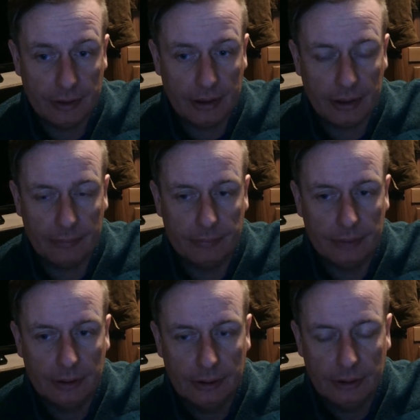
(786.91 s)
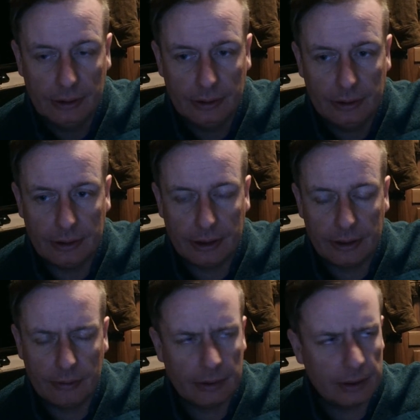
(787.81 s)
And what did
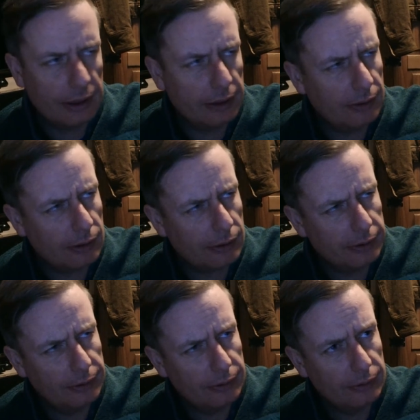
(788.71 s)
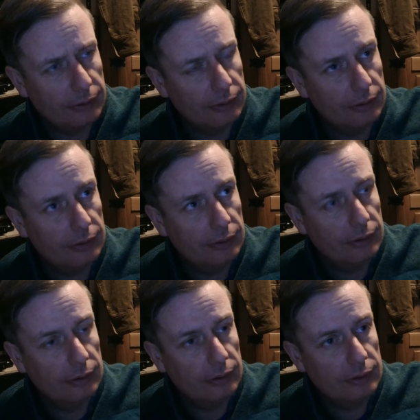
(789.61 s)
he call it?
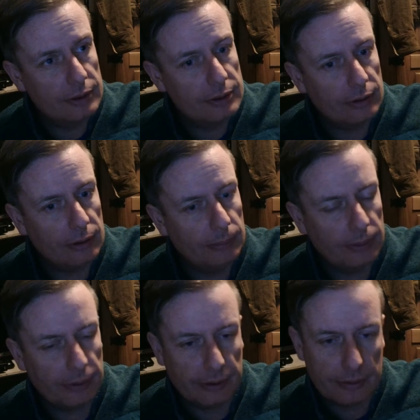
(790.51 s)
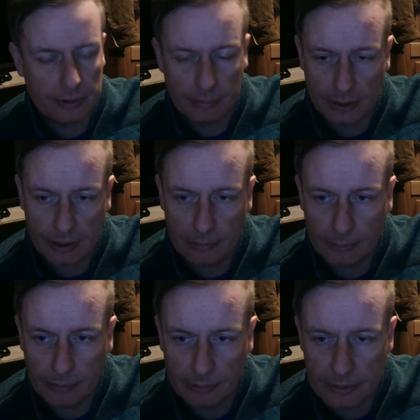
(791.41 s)
The Storm Buggy or something, I can't
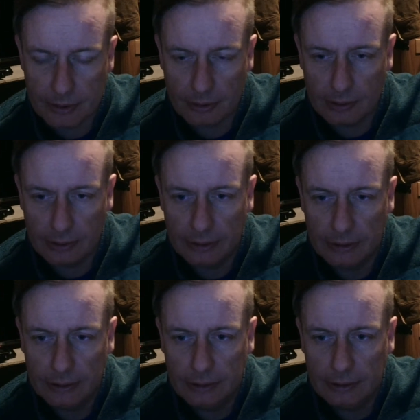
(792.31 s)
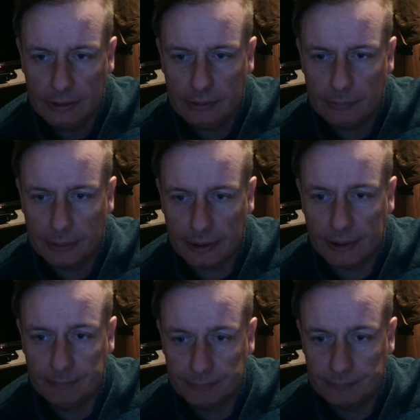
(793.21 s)
remember what it was called. But yeah,
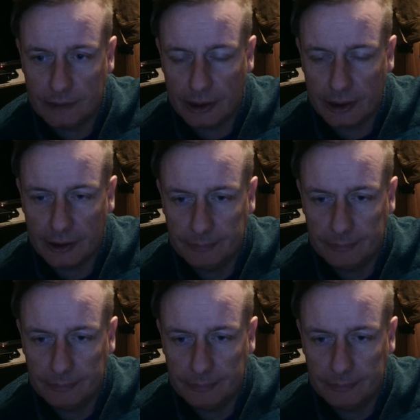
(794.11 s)
they did.